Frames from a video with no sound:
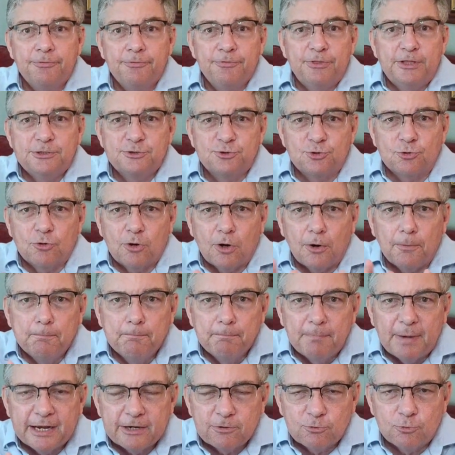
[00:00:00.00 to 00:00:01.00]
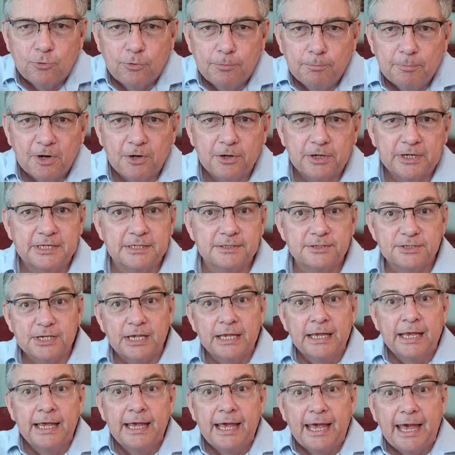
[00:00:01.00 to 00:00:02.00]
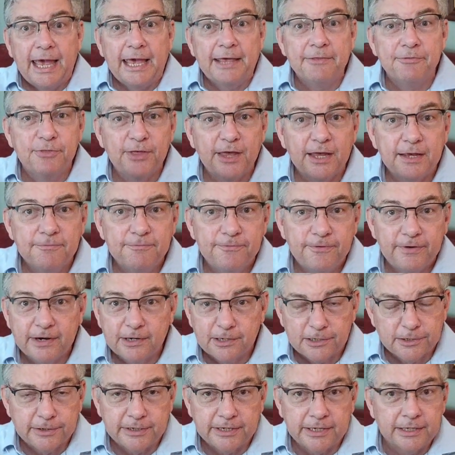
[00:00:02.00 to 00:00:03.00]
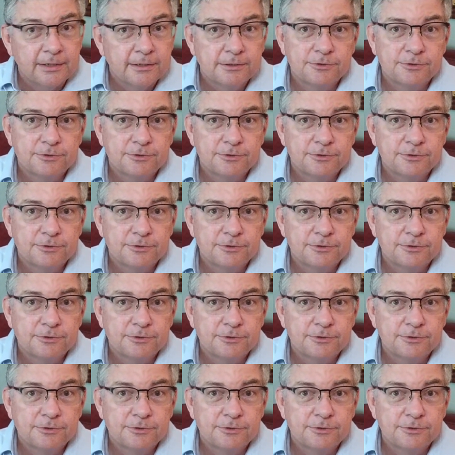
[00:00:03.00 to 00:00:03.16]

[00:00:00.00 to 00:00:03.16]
These are all micro markets, and they vary.